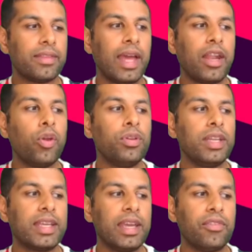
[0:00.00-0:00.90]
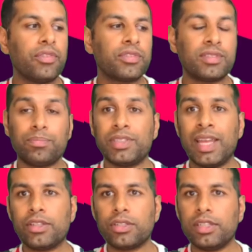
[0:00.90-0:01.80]
that only gives
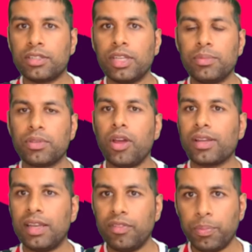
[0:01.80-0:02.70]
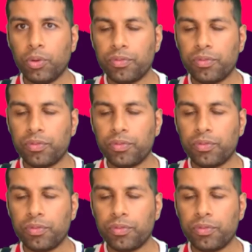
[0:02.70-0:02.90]
potentially teams like Liverpool,